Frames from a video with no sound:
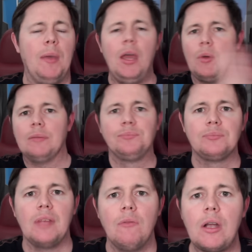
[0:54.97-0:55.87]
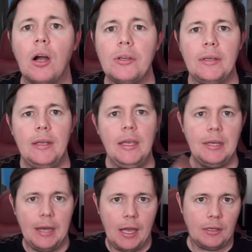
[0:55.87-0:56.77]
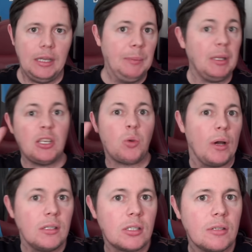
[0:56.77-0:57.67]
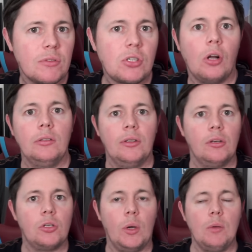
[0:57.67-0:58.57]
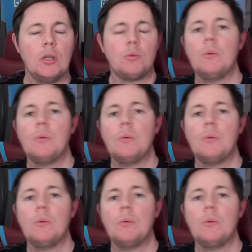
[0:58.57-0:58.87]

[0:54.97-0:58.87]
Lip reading: Anyway, regarding Hayden Hackney, he played twice for Scotland under 21s.